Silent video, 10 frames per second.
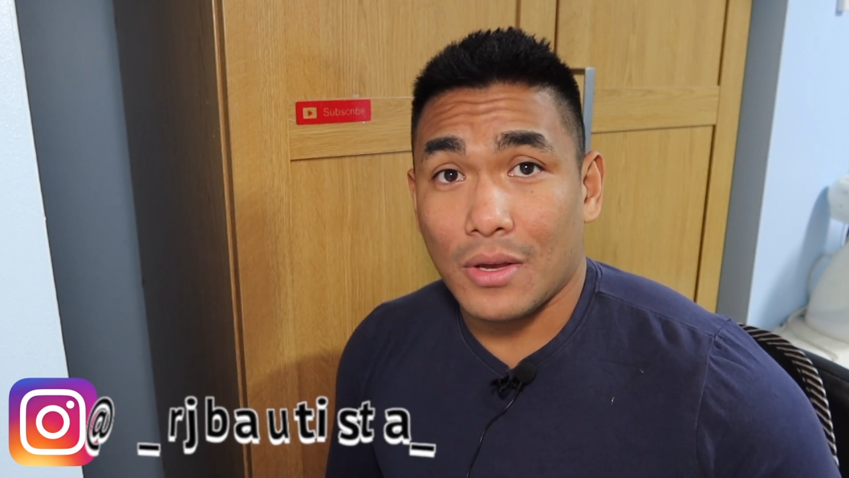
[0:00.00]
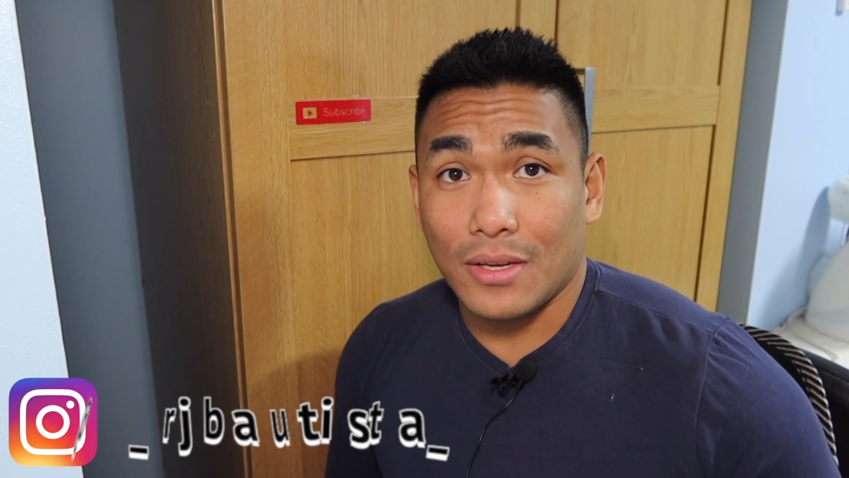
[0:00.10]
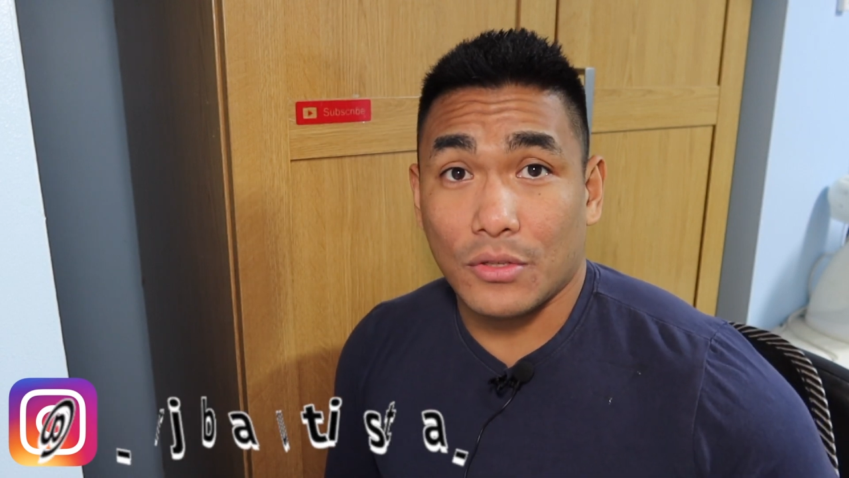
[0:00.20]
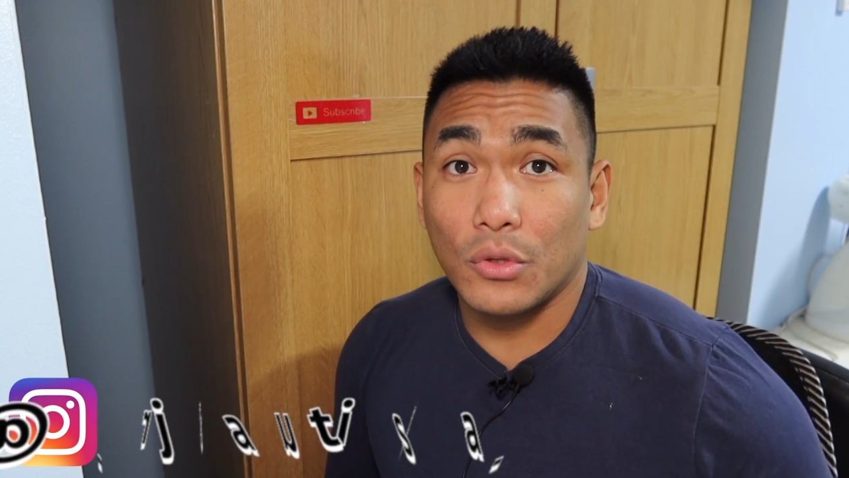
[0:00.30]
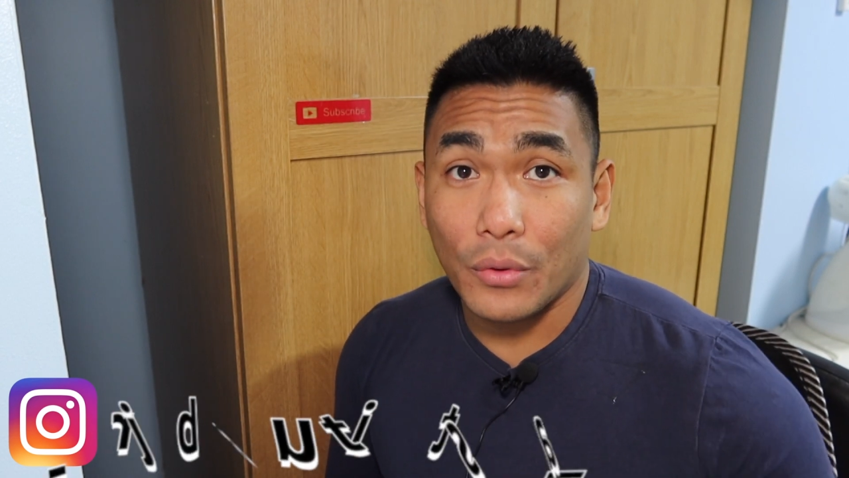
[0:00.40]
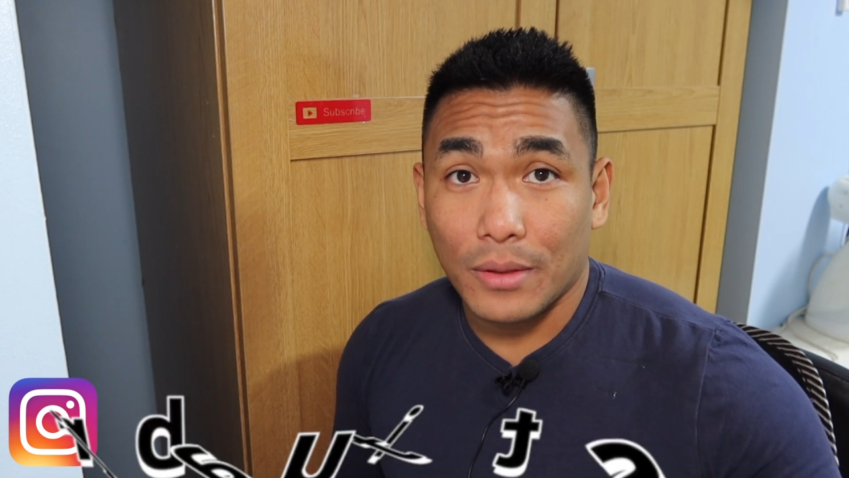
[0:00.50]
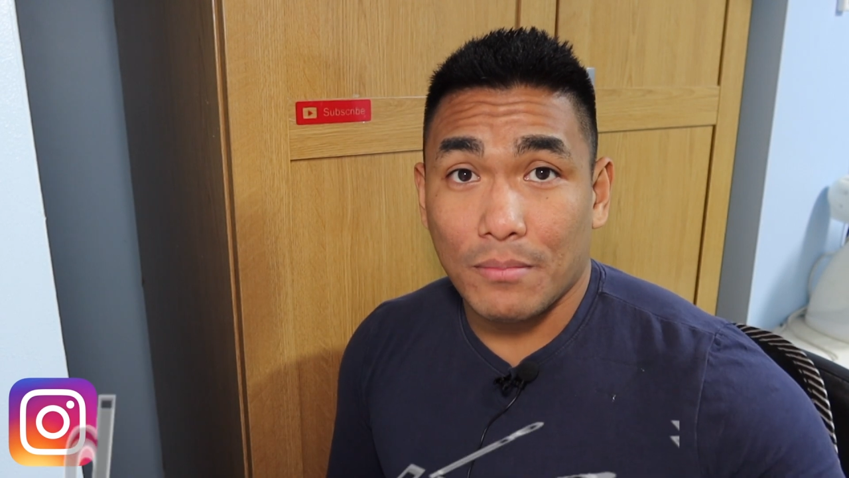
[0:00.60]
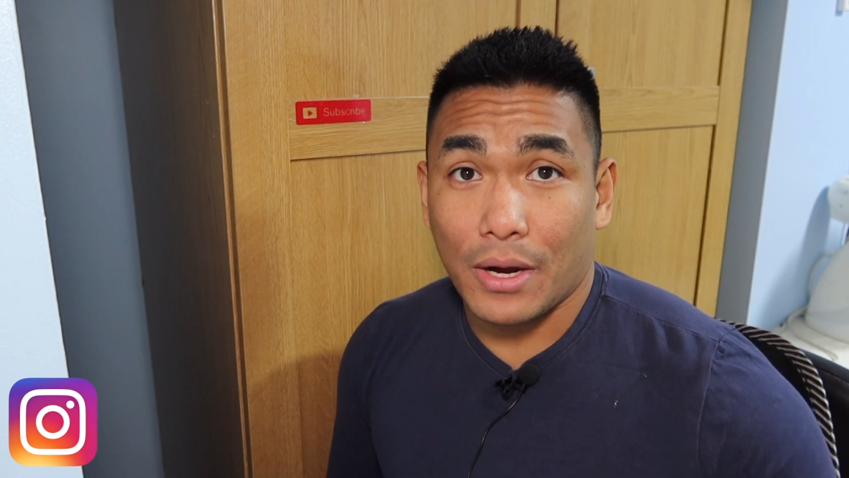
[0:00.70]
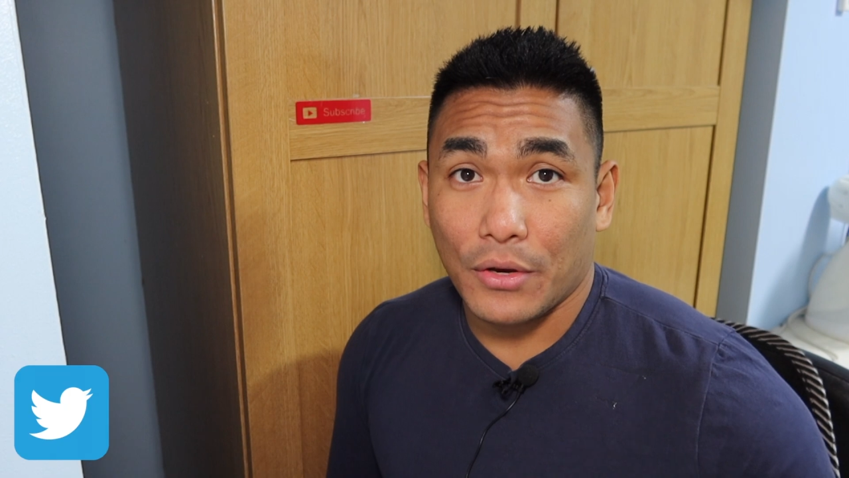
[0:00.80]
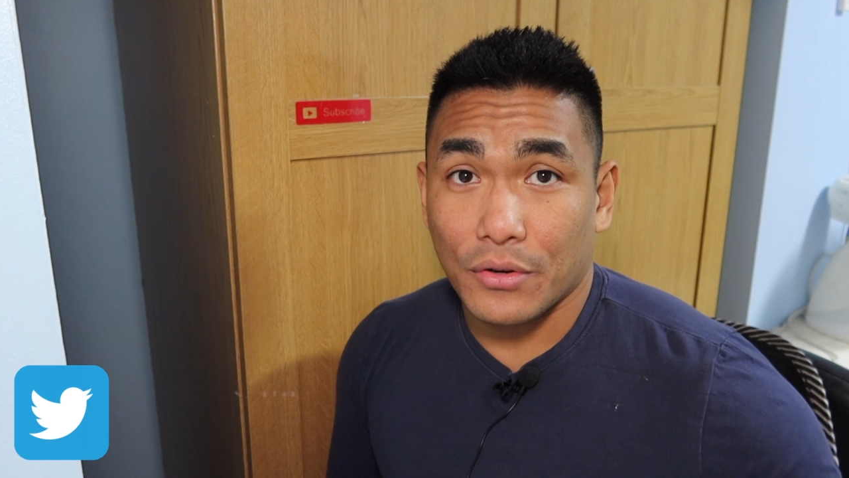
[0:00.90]
is do it
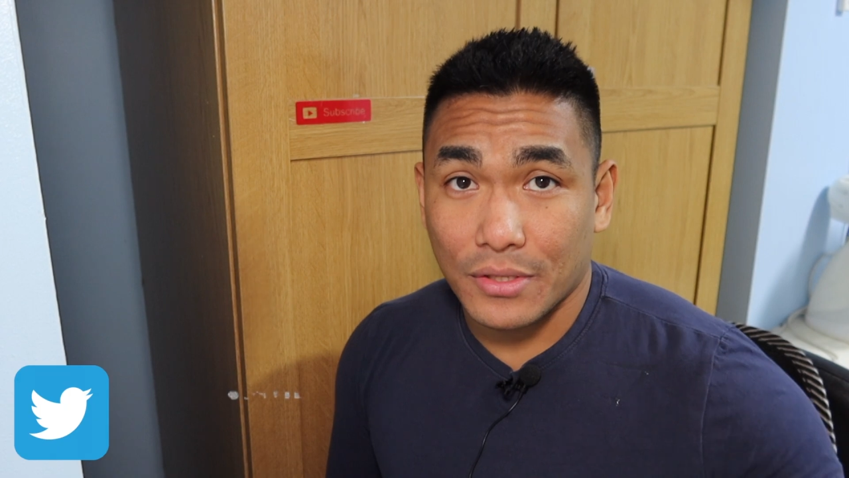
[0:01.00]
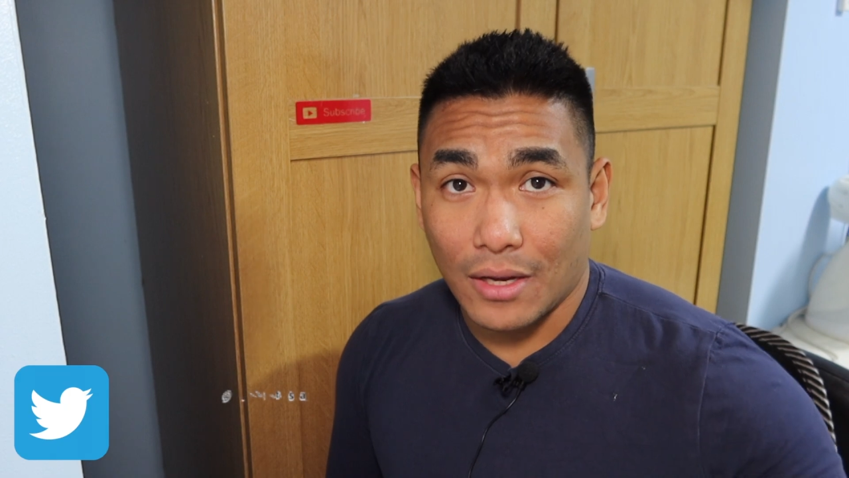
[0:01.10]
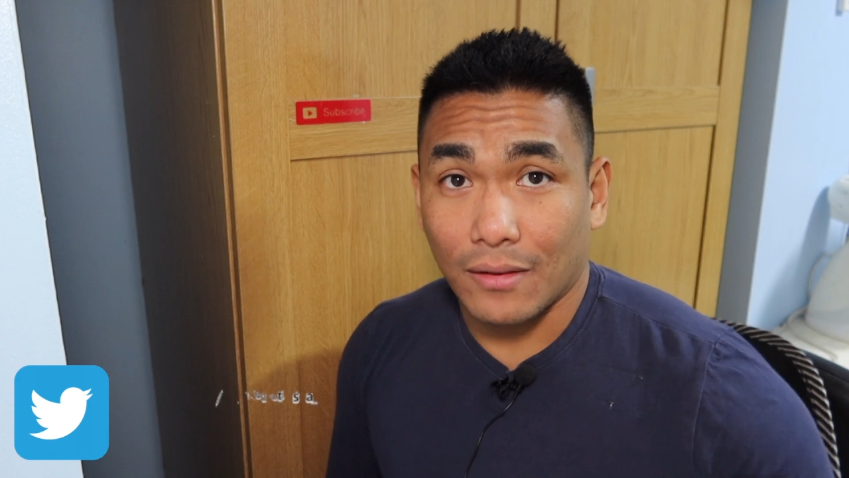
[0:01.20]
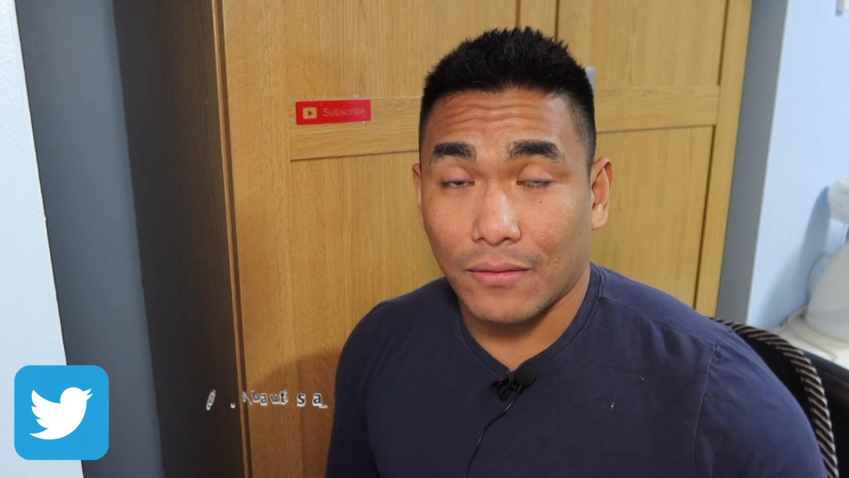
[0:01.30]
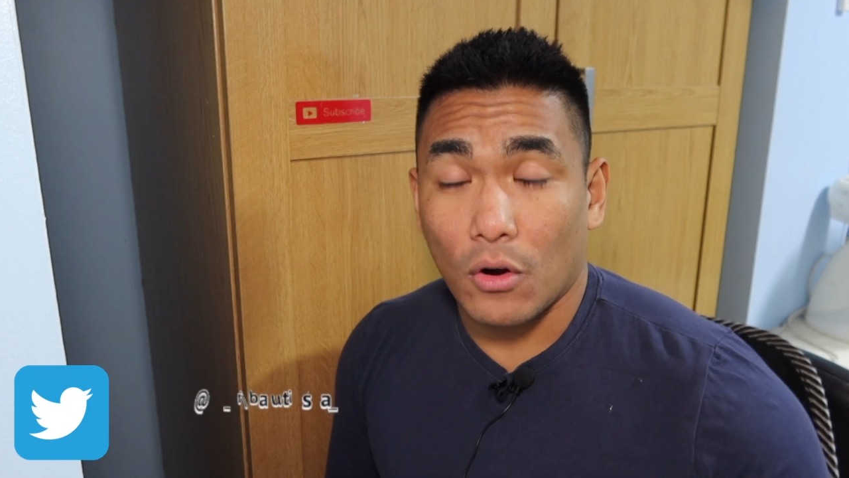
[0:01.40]
by yourself